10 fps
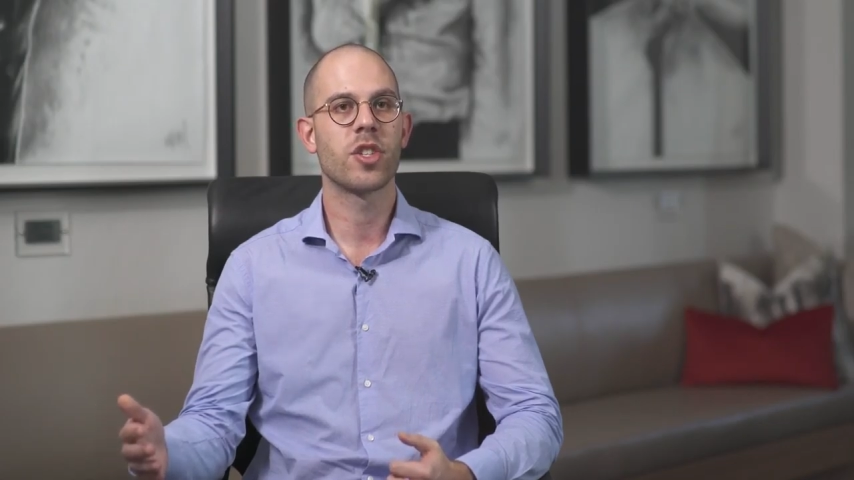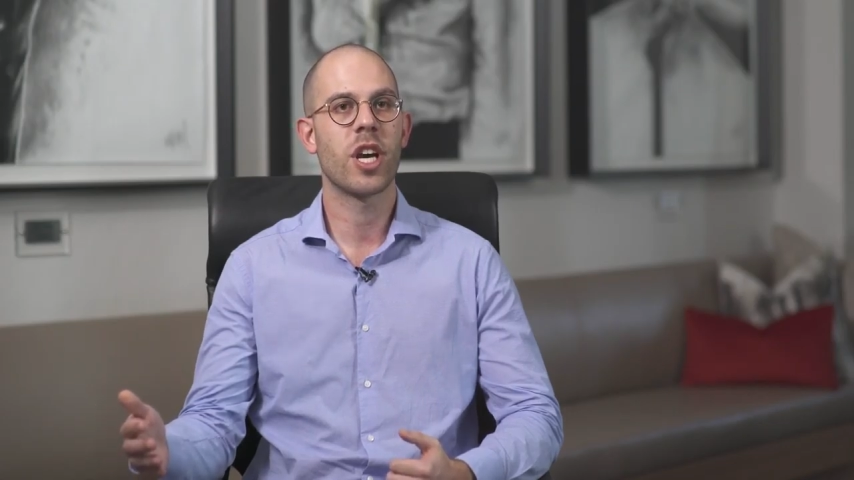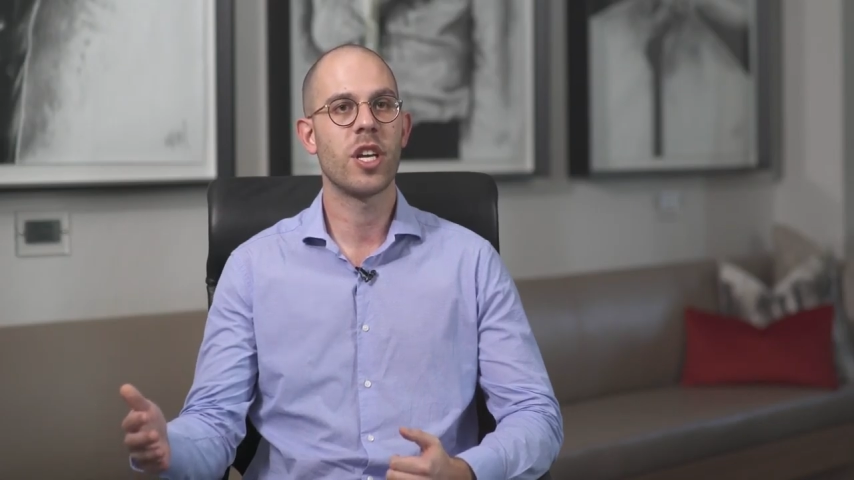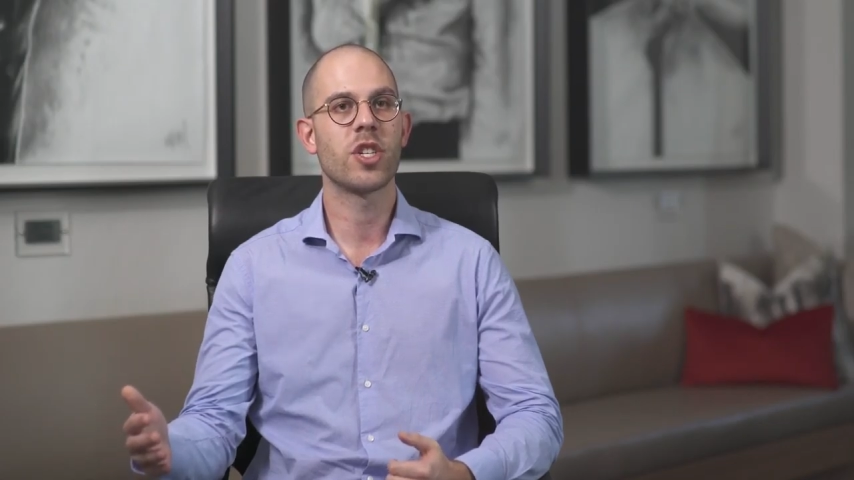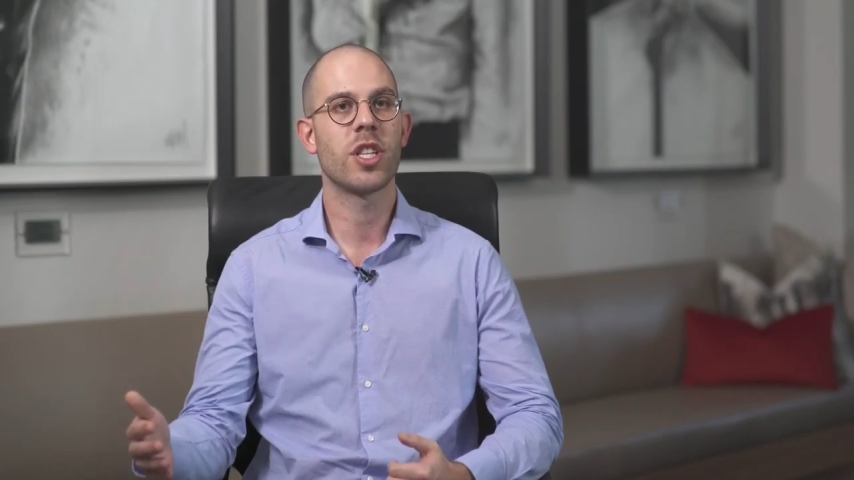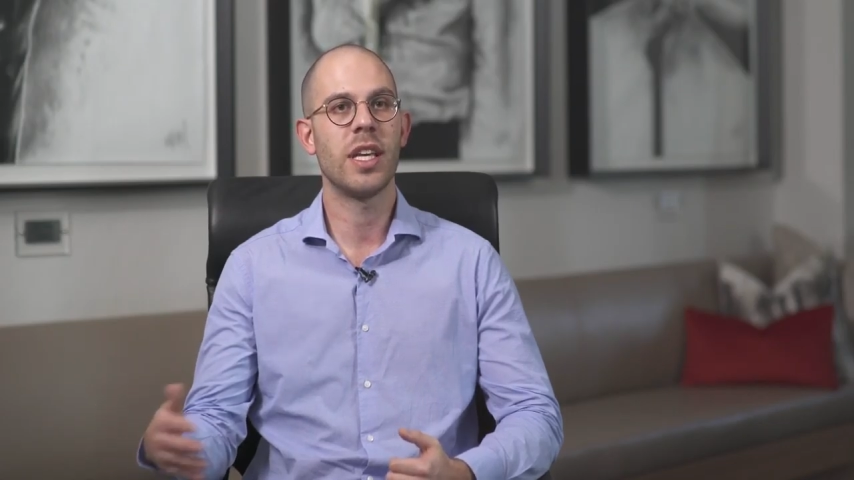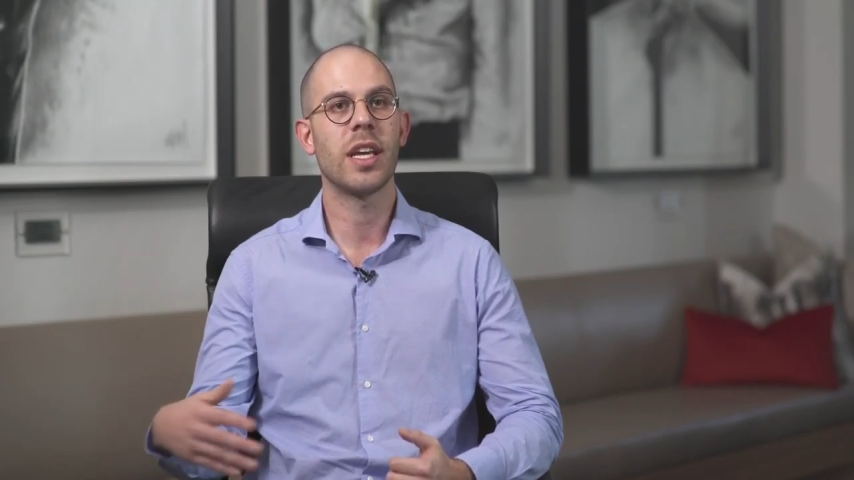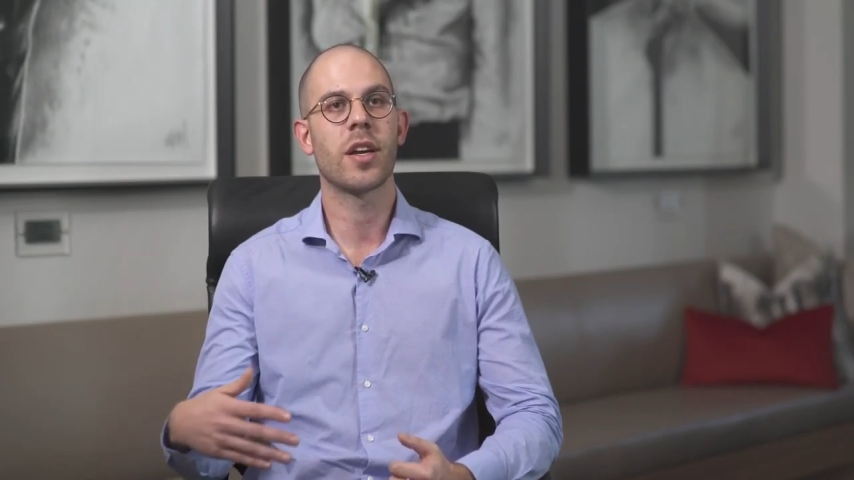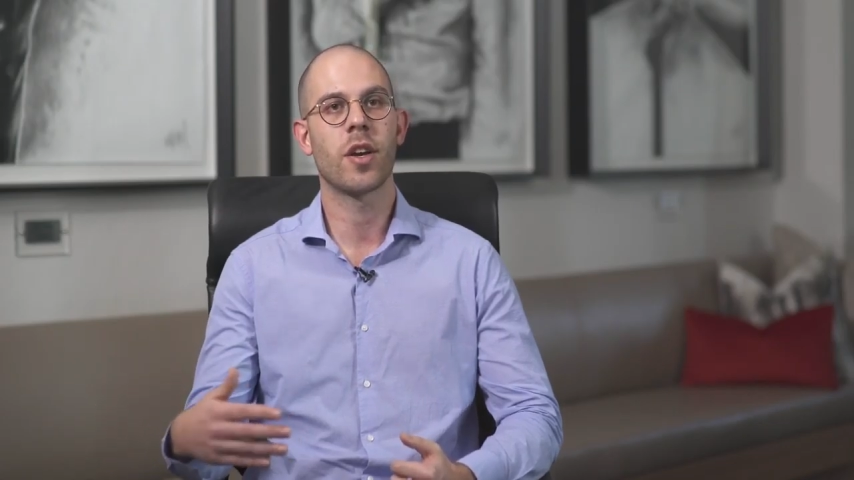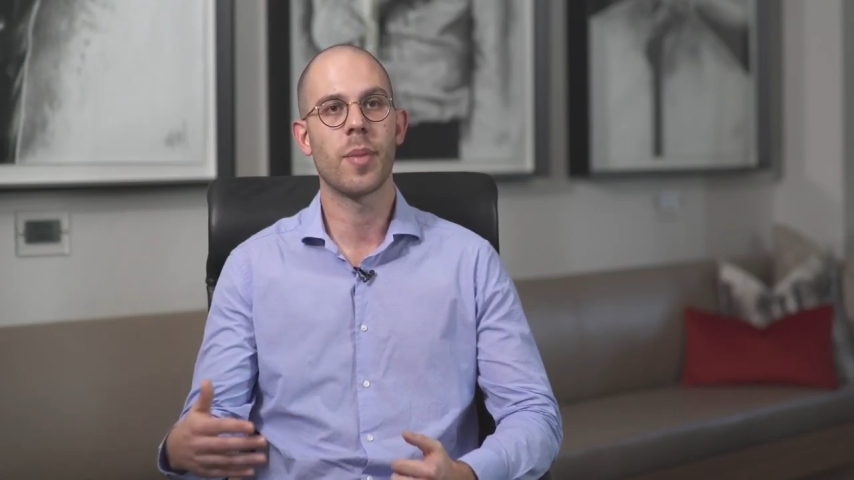change the
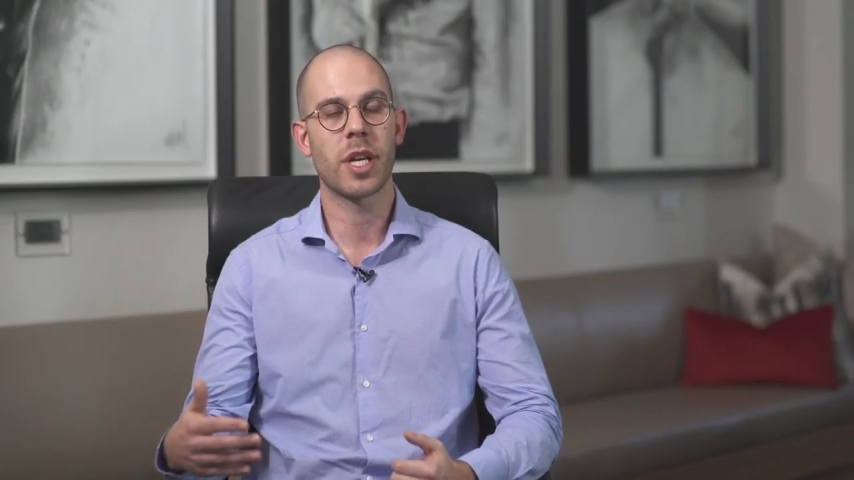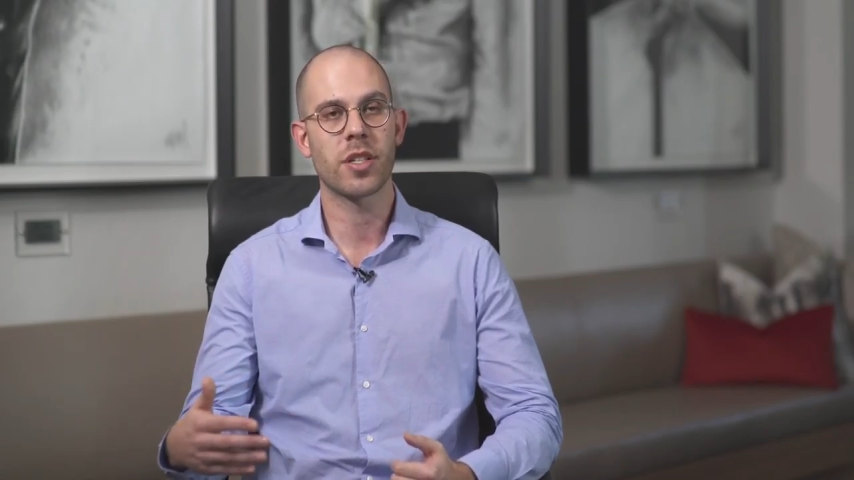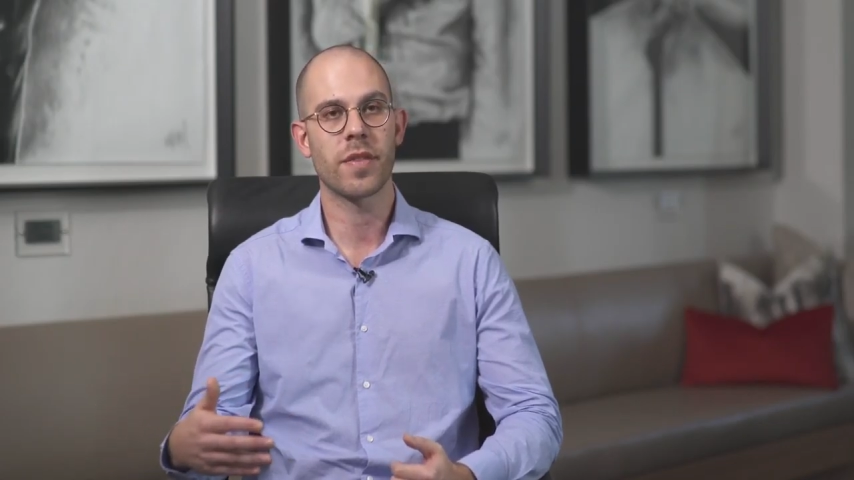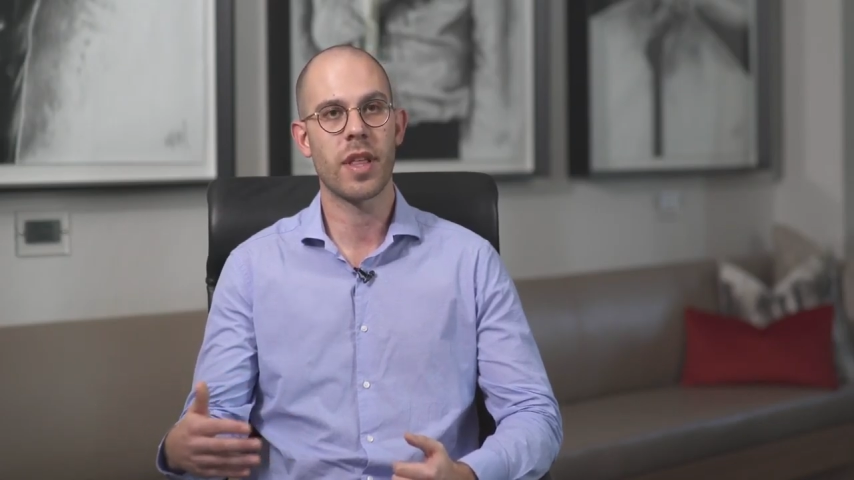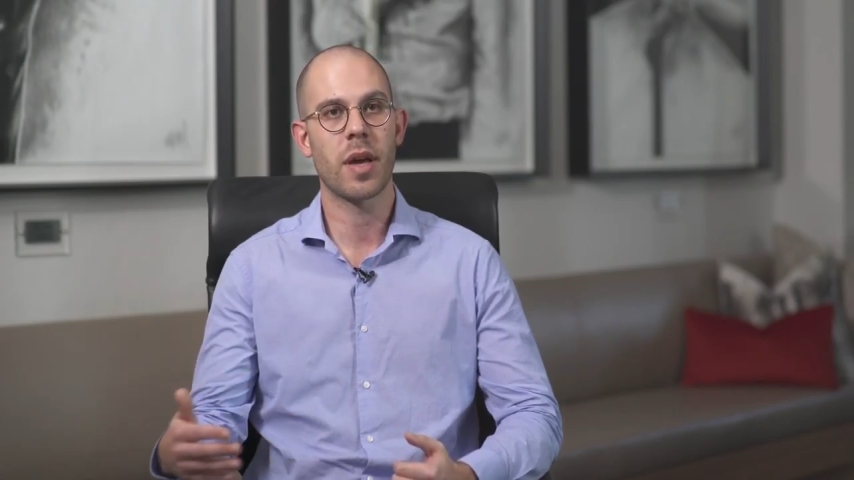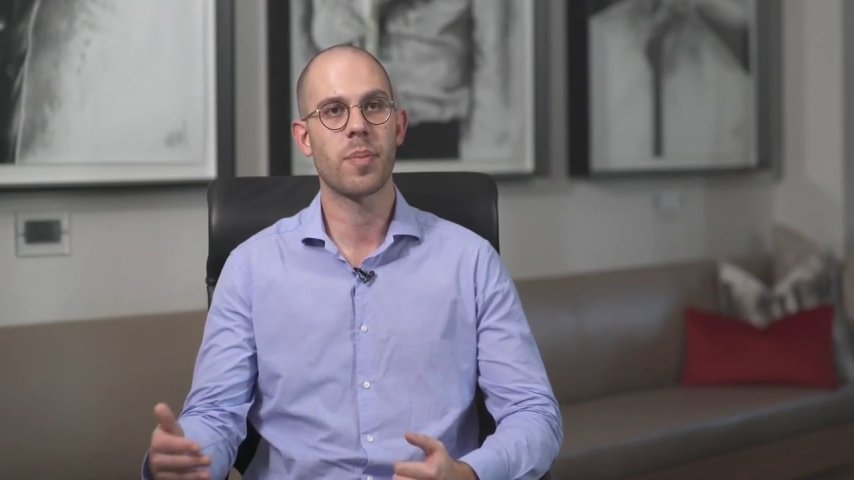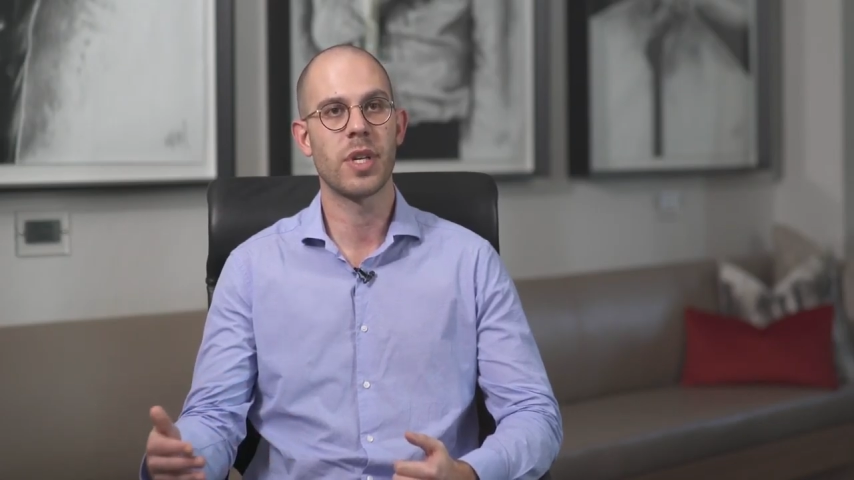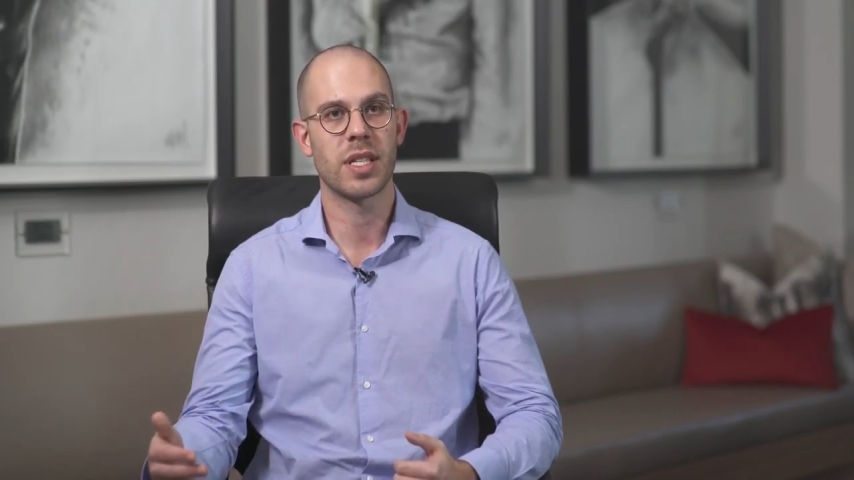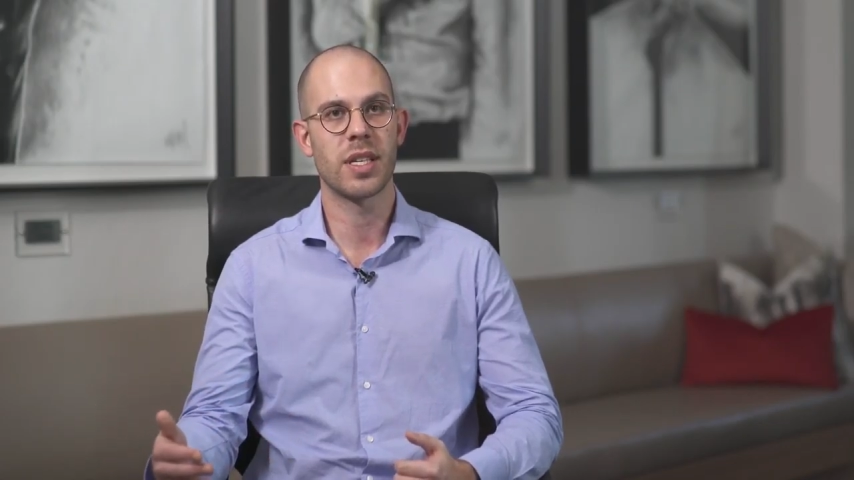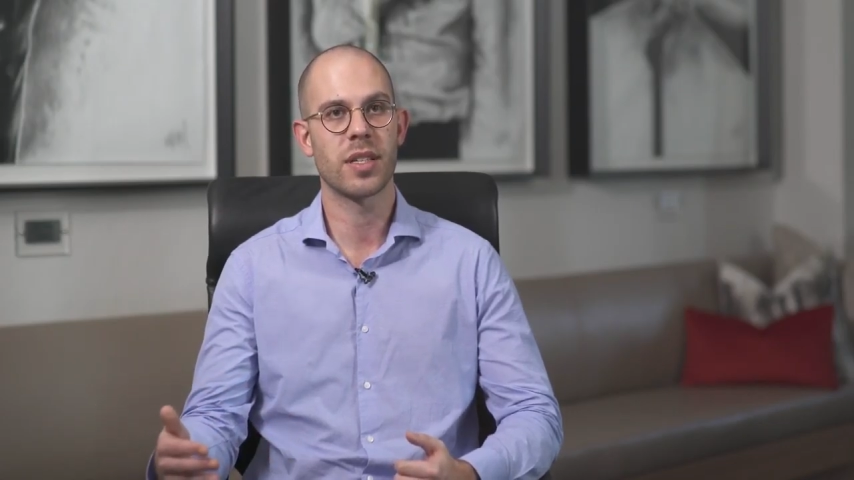economics of that
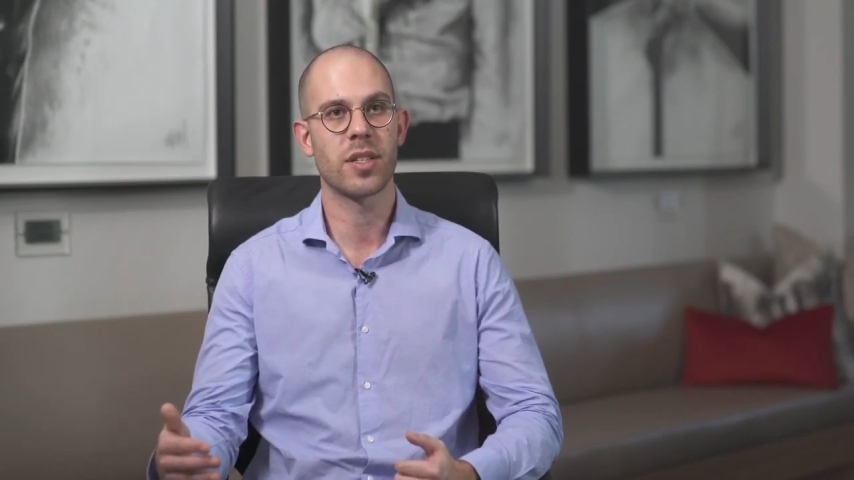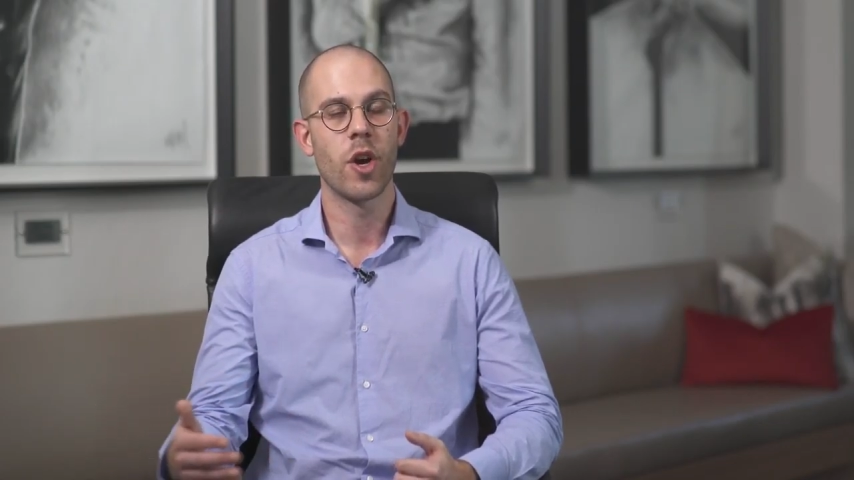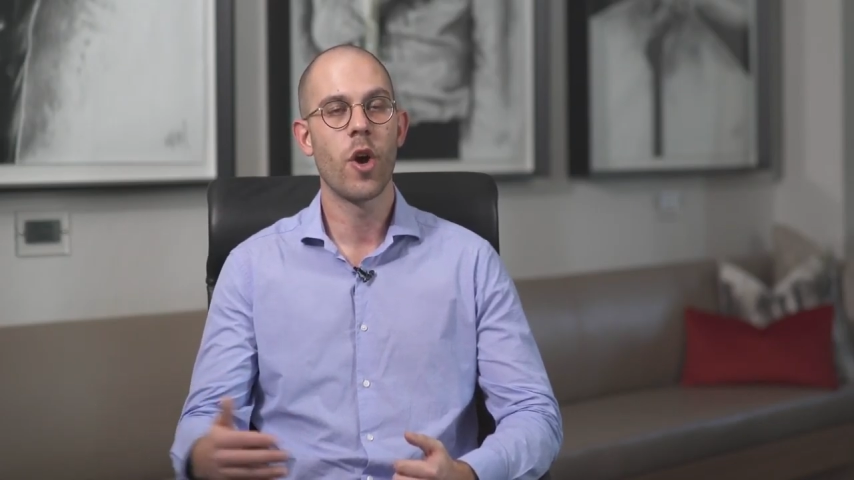business